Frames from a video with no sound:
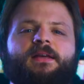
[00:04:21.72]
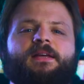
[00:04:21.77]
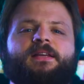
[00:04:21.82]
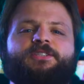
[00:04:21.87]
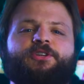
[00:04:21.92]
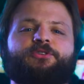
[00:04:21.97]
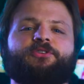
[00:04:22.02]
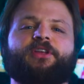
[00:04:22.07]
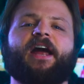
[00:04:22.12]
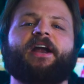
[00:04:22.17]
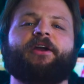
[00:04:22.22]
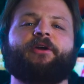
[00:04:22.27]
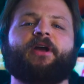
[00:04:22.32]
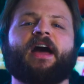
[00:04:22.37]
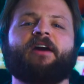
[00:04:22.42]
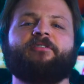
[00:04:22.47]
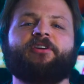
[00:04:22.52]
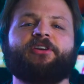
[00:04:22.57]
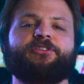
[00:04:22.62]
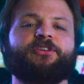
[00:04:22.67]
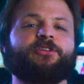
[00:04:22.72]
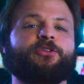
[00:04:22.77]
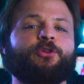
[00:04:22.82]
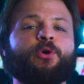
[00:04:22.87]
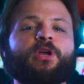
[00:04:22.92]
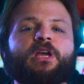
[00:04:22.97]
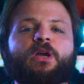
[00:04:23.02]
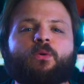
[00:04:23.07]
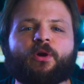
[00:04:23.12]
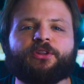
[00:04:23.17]
So there you have it,
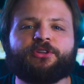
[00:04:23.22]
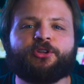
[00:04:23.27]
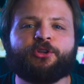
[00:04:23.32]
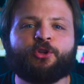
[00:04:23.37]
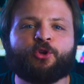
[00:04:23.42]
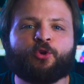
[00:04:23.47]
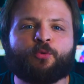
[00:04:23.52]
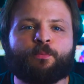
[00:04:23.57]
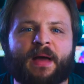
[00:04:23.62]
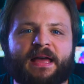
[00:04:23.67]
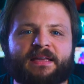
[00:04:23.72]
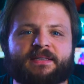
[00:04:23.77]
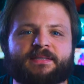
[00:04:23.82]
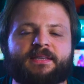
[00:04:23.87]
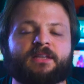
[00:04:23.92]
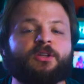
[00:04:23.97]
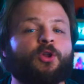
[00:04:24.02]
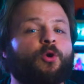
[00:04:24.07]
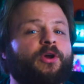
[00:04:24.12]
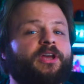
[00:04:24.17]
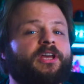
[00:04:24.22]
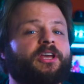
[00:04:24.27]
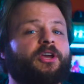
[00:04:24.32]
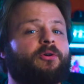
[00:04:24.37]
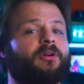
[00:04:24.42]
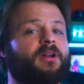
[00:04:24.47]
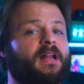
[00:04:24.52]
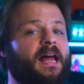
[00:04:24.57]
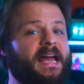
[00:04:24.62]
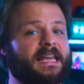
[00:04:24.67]
doing what you do best, knowing
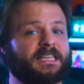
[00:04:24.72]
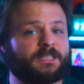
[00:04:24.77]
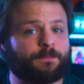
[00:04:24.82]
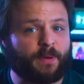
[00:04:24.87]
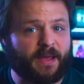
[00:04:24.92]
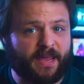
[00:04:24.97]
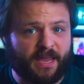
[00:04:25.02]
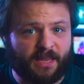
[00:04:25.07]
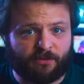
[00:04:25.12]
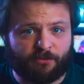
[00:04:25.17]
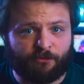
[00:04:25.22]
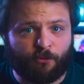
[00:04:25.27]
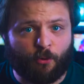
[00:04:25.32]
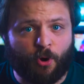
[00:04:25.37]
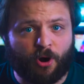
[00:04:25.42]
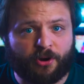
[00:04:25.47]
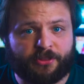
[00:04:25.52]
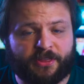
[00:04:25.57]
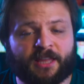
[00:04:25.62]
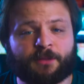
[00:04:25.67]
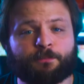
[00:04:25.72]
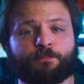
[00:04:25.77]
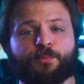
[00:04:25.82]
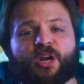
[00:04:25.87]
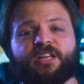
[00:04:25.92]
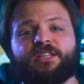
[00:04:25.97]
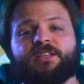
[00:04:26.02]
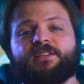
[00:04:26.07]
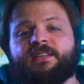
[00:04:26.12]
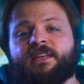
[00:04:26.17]
your lines back and forth, and
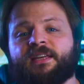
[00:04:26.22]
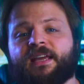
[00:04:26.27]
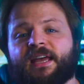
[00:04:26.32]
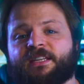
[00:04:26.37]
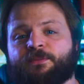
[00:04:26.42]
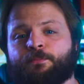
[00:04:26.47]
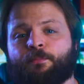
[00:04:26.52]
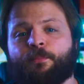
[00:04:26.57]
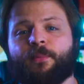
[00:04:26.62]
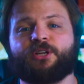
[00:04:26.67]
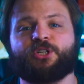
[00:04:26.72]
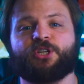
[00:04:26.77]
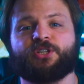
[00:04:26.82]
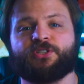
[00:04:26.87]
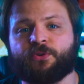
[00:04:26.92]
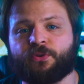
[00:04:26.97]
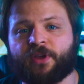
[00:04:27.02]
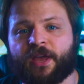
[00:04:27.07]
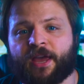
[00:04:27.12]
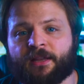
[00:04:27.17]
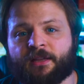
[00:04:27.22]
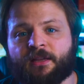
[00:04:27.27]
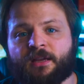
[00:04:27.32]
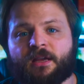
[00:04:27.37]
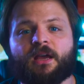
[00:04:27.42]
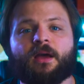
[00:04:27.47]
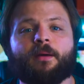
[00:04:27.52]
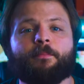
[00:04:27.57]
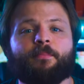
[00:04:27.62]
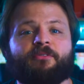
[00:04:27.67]
practicing as much as you can,
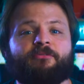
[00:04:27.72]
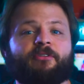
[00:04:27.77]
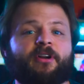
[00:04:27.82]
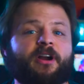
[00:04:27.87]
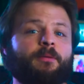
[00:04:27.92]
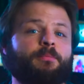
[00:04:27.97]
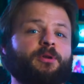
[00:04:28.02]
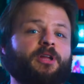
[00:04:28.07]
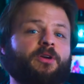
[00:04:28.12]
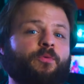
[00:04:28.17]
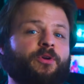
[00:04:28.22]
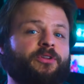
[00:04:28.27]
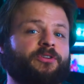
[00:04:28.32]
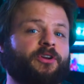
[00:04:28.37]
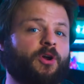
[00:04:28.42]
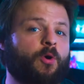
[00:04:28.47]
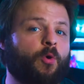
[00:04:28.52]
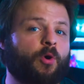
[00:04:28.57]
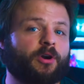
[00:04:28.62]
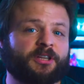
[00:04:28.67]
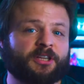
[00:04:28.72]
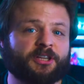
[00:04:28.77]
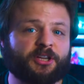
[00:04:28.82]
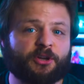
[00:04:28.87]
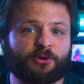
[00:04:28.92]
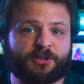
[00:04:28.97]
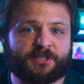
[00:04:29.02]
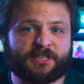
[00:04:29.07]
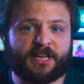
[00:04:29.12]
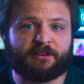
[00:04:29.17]
preferably with recording
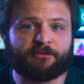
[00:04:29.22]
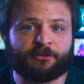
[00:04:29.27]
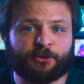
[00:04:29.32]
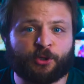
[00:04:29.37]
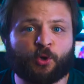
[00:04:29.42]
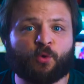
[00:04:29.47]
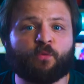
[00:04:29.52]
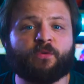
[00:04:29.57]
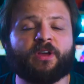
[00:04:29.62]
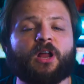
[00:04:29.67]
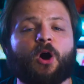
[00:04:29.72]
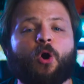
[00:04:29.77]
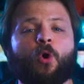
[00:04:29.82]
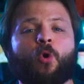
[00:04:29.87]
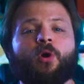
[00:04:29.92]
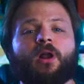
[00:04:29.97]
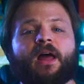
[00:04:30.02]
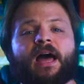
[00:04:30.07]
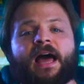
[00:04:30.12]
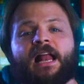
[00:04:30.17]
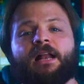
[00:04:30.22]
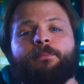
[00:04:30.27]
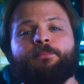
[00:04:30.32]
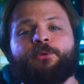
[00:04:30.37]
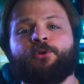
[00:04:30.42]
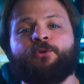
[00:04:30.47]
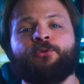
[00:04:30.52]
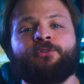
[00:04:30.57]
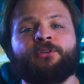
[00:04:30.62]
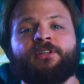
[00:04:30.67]
yourself too, will all help
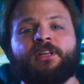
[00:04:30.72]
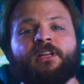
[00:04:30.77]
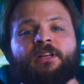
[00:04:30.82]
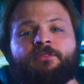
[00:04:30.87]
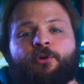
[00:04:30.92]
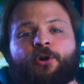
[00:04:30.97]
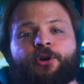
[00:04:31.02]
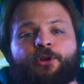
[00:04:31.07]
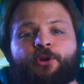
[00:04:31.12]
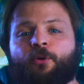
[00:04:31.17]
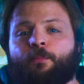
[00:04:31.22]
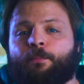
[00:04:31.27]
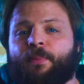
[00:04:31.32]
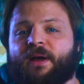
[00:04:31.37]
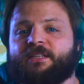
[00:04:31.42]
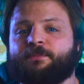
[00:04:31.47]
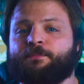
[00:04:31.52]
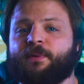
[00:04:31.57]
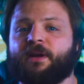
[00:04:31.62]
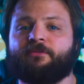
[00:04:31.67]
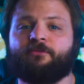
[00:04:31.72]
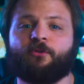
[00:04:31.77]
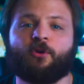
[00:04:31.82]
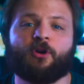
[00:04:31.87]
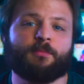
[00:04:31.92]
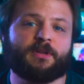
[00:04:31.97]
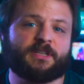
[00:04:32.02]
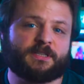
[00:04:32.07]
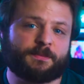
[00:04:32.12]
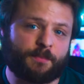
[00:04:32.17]
you to deliver your best
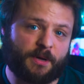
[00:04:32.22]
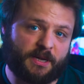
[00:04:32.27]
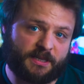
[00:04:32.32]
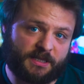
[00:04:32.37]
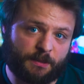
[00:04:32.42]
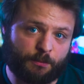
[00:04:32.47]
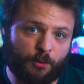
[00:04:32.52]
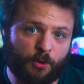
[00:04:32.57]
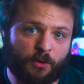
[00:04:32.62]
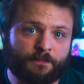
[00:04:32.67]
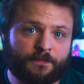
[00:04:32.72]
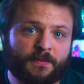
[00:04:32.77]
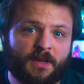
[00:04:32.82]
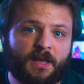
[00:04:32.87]
performance possible.